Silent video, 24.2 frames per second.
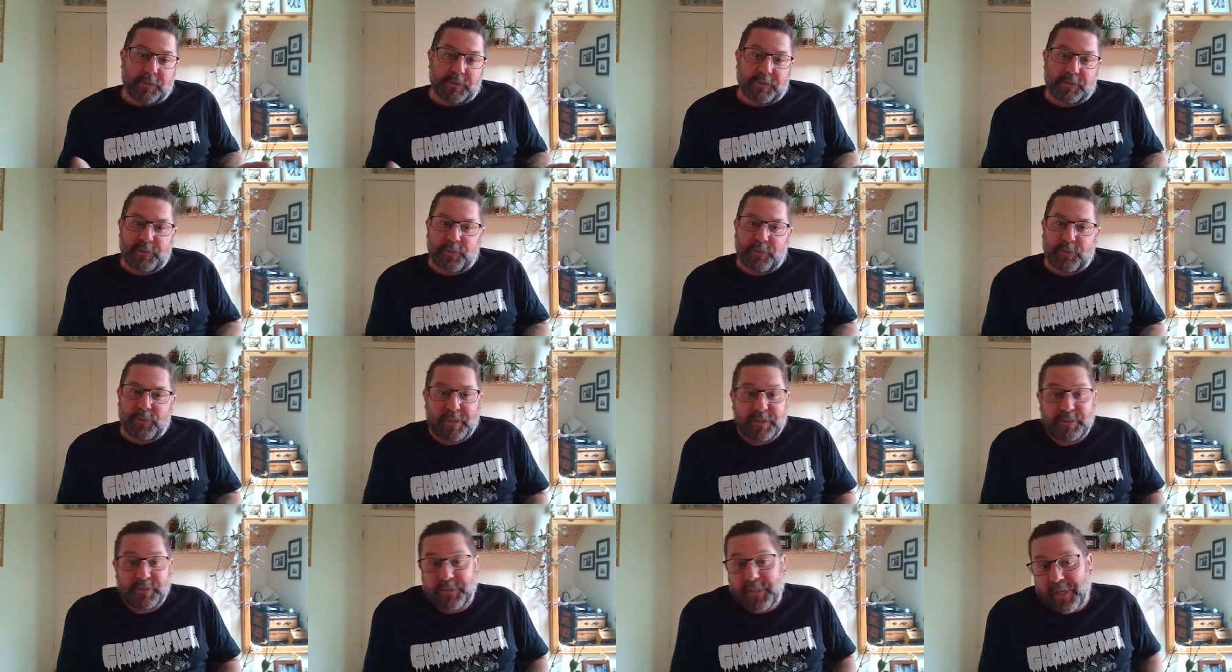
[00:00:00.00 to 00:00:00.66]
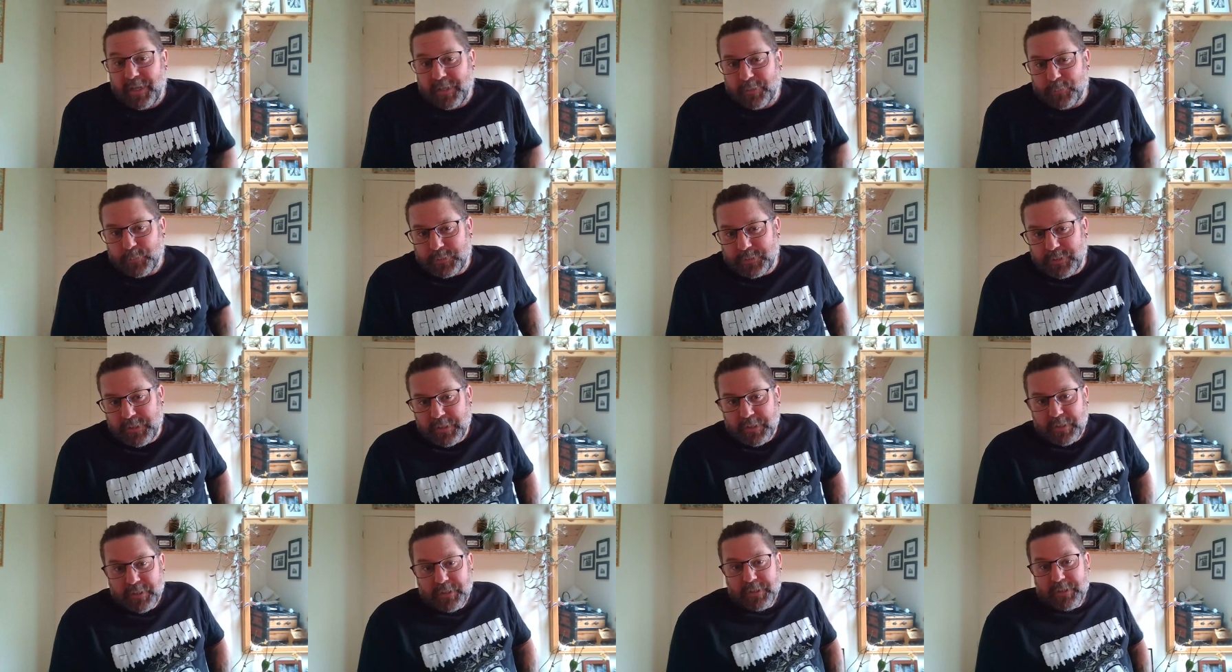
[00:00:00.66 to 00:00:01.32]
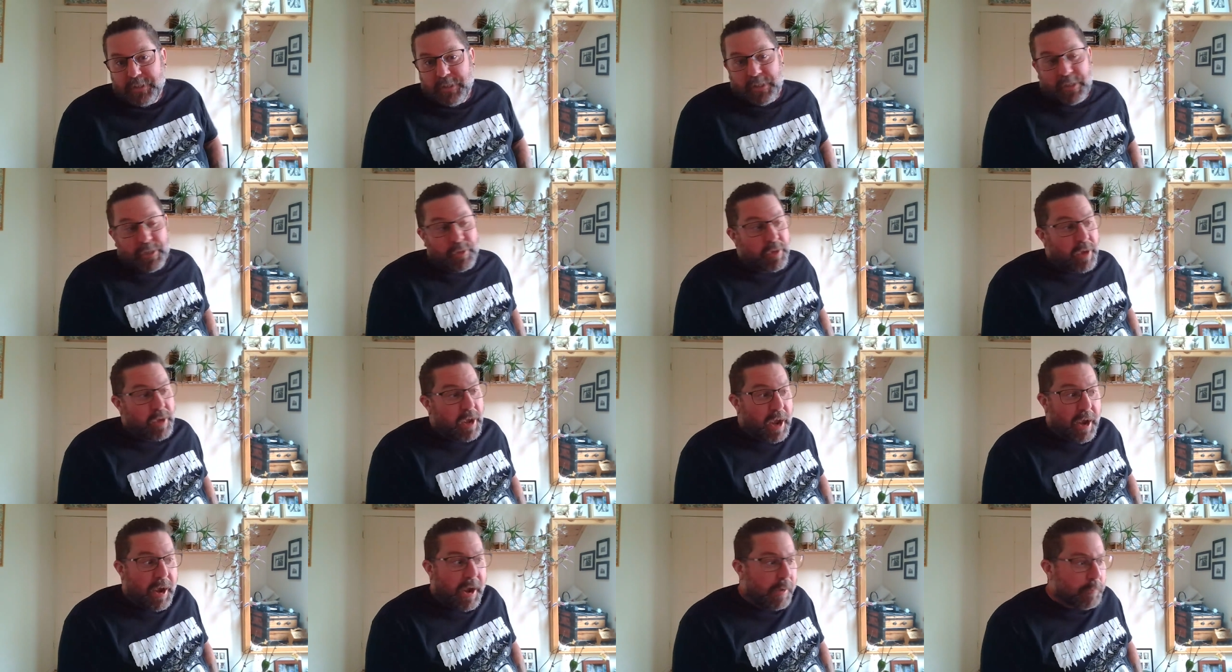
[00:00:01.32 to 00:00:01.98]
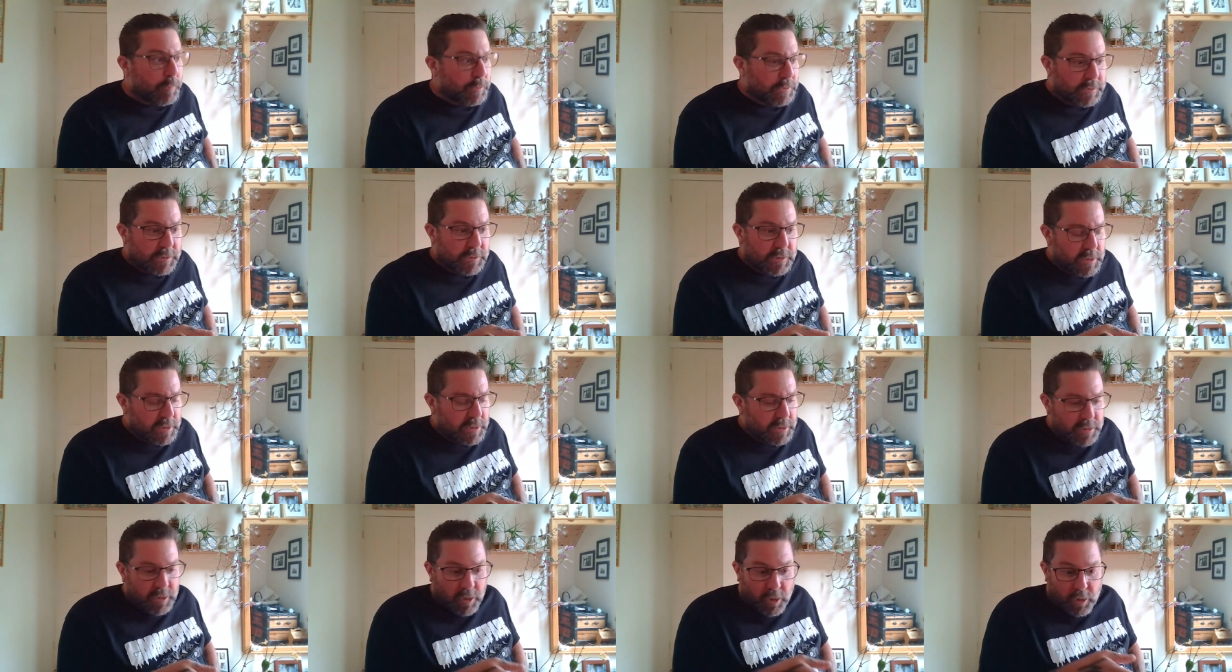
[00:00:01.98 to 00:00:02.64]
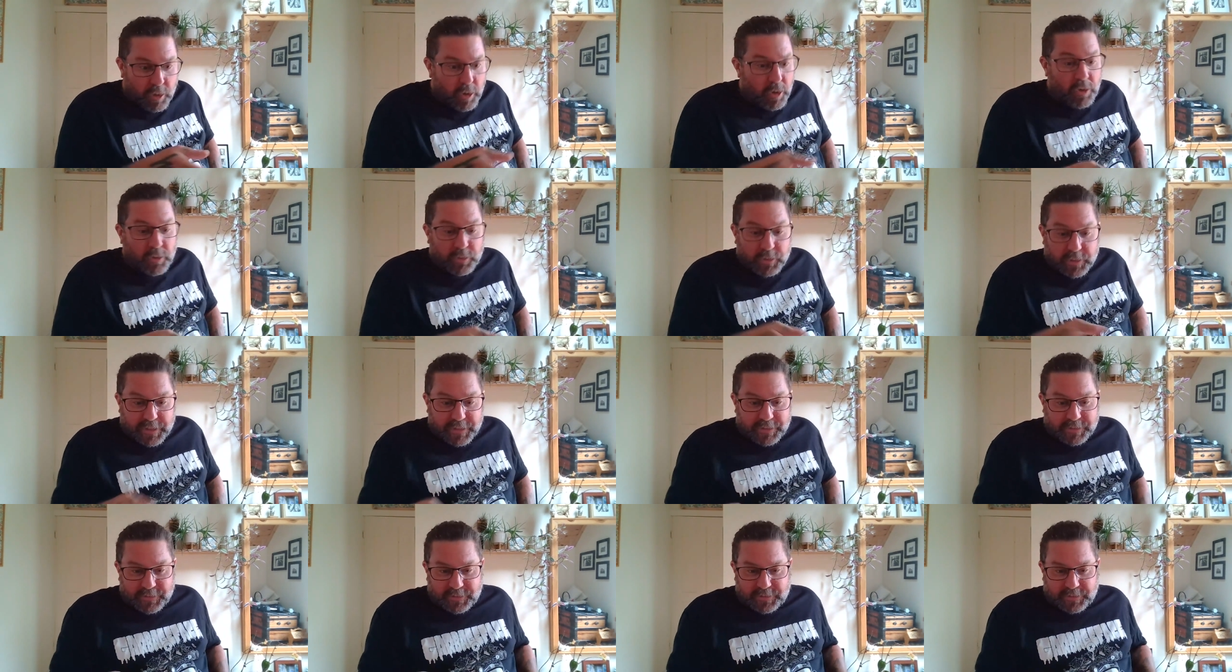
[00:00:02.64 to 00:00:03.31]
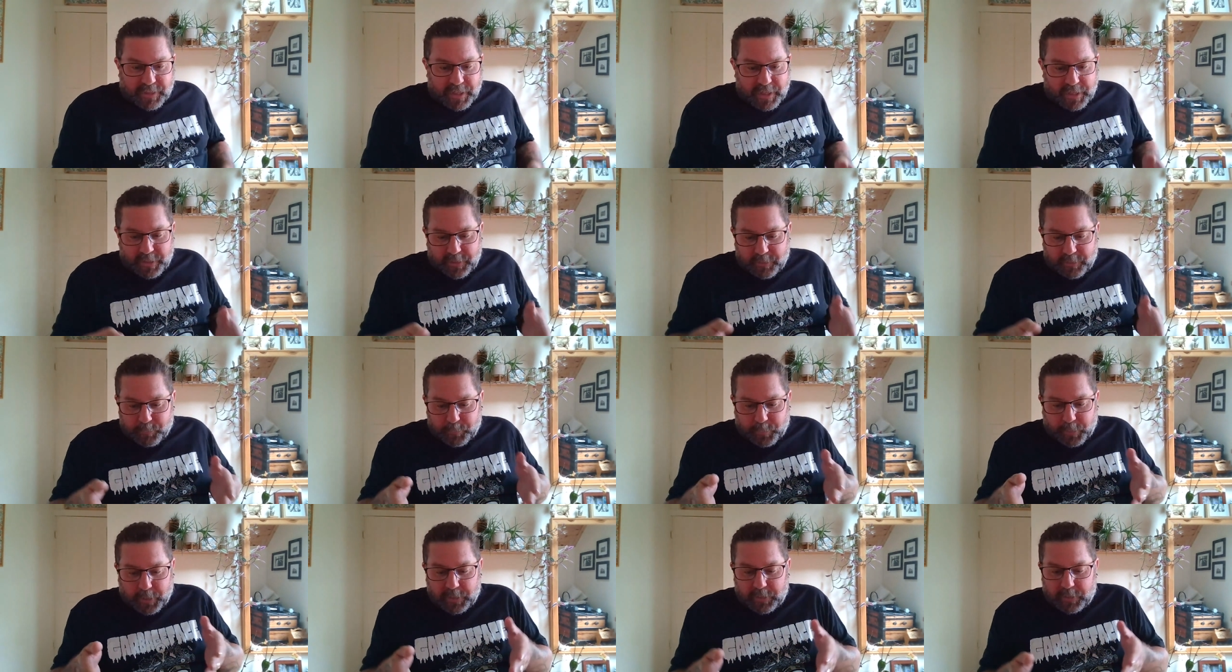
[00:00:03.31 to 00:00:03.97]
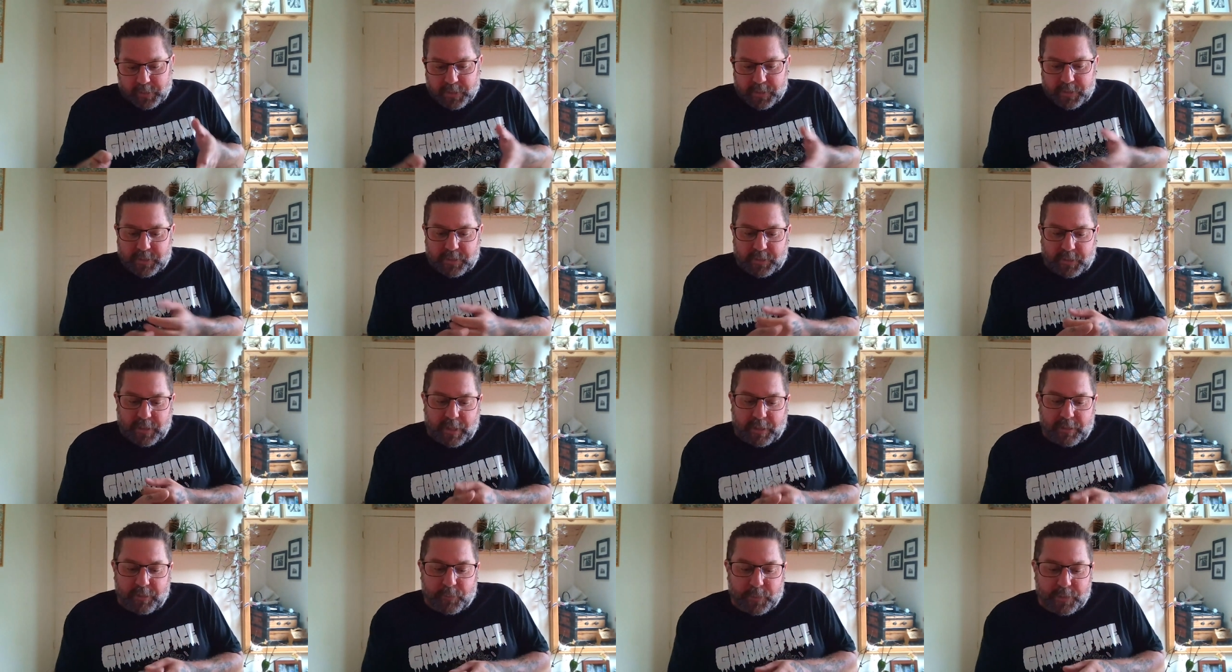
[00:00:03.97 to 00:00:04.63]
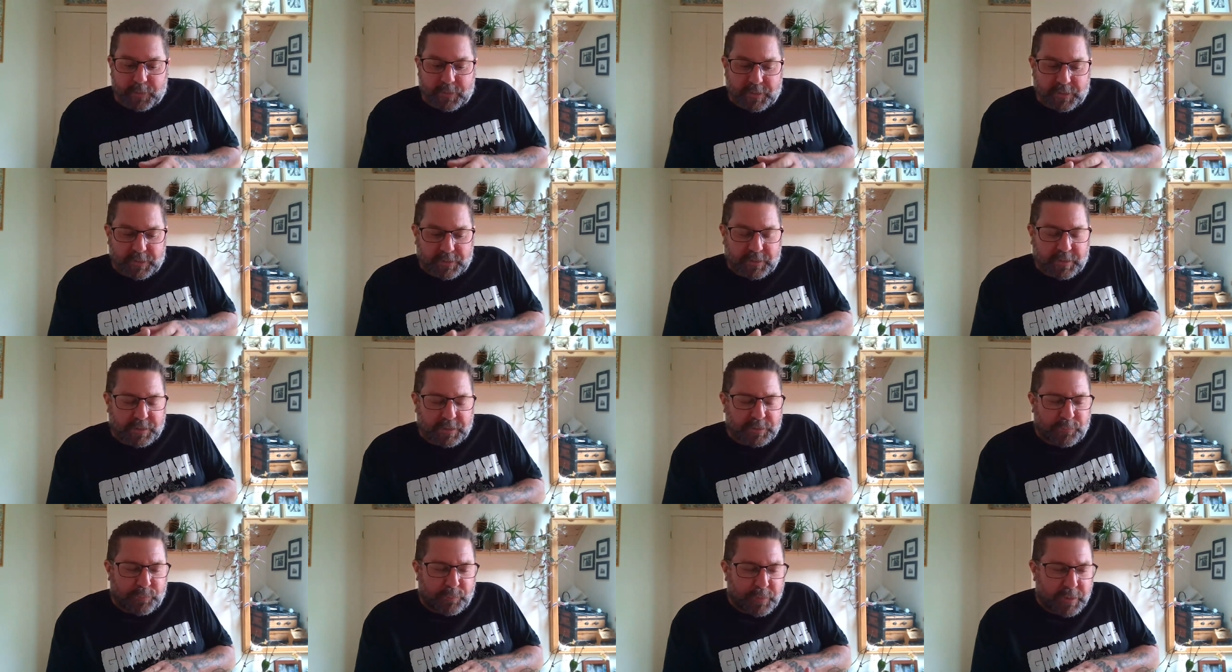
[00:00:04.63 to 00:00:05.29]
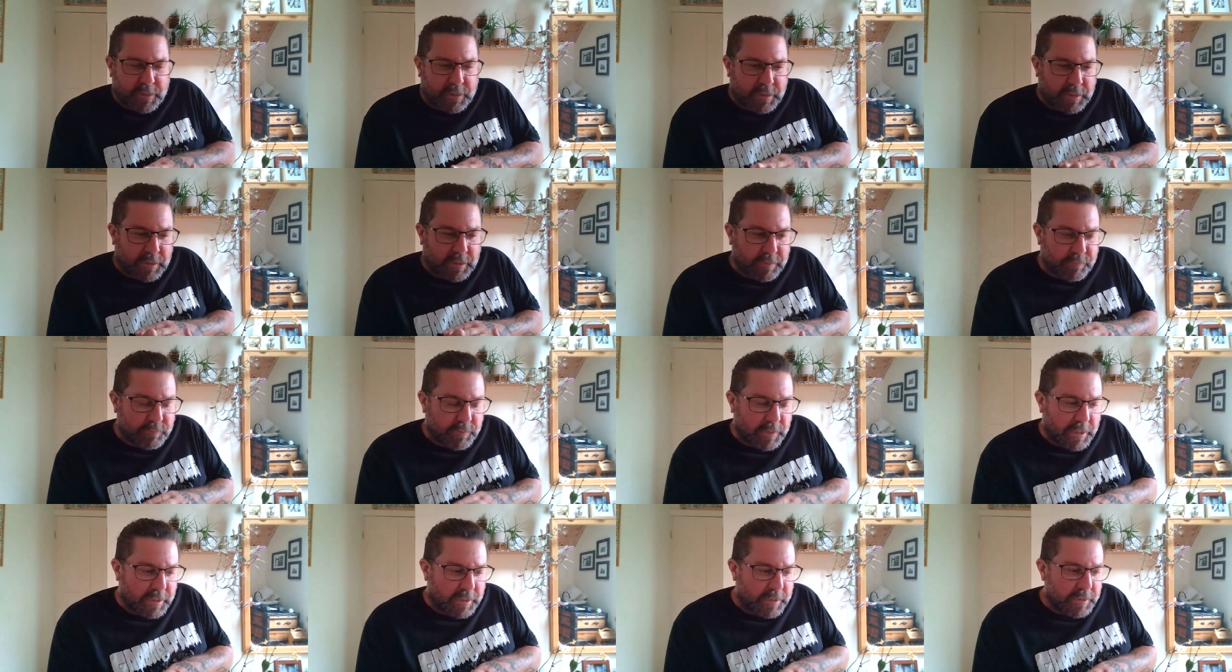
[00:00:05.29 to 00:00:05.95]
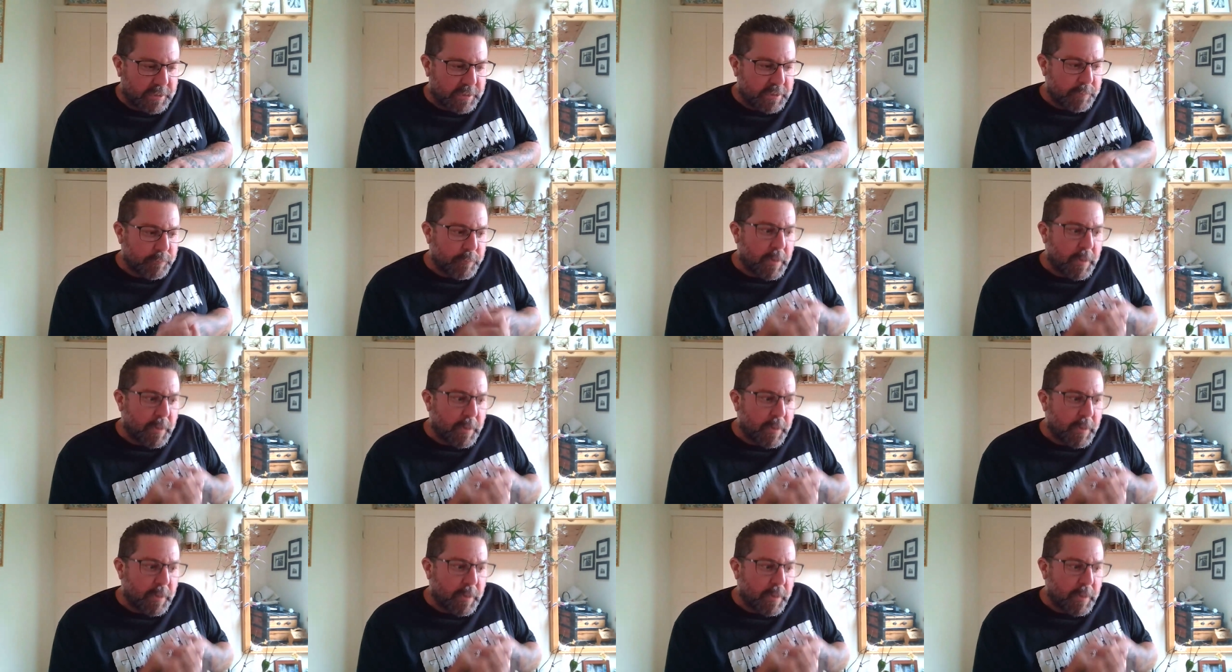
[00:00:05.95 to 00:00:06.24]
So I was, yeah, I was, I was in the all in state, but this, and there was this, this feeling of like,